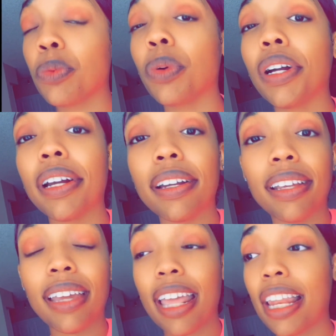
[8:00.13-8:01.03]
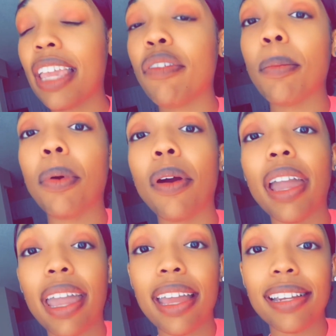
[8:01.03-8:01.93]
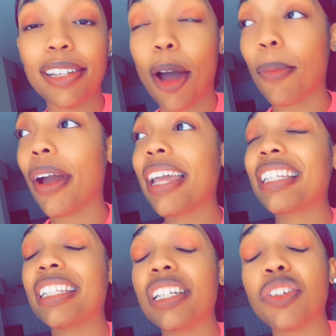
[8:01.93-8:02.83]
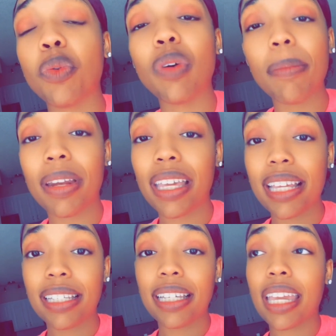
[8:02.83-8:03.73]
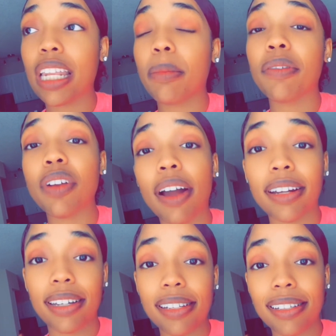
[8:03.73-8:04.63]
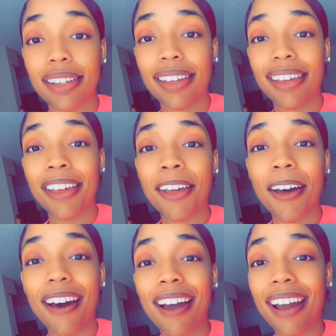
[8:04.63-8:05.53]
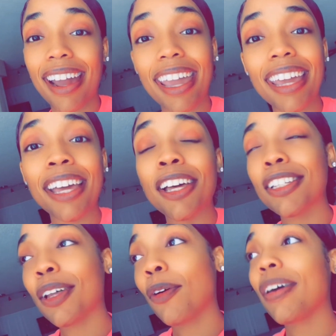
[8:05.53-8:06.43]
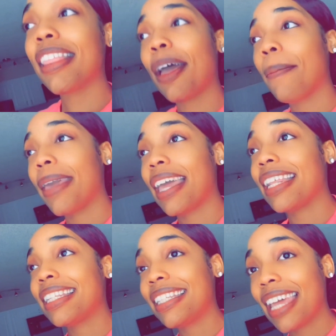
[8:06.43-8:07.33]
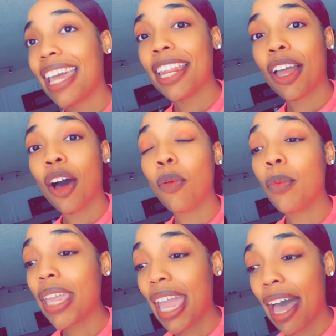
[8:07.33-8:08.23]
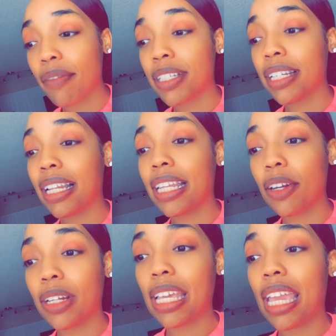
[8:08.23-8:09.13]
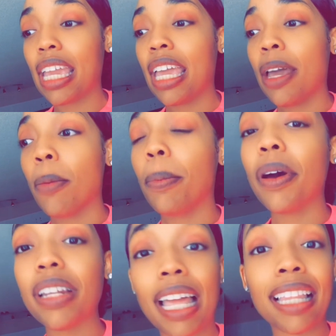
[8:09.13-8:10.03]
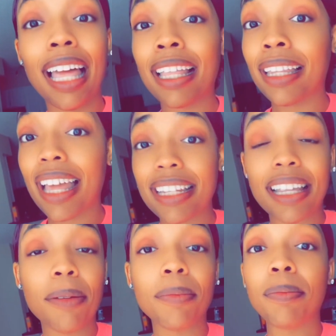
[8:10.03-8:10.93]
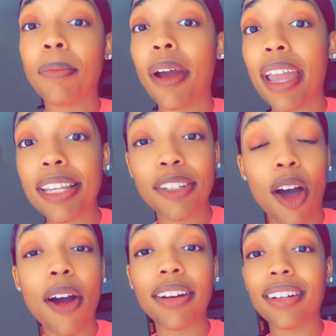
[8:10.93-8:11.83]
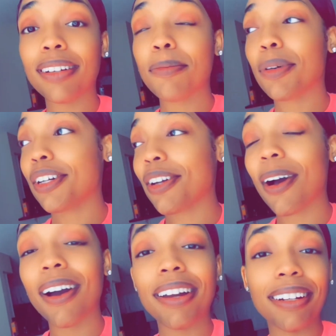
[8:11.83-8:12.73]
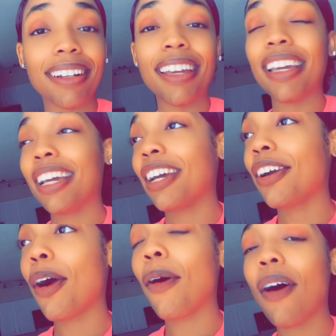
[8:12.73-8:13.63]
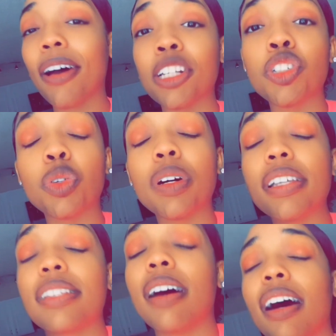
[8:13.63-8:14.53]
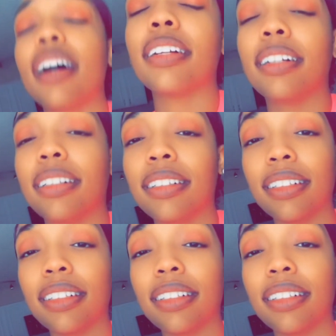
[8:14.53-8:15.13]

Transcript: Word, and even praise. Y'all, praise is such a weapon against the kingdom of darkness. All right. So with that being said, y'all, we have to literally put like like less time, praise harder, push harder, go harder, trust harder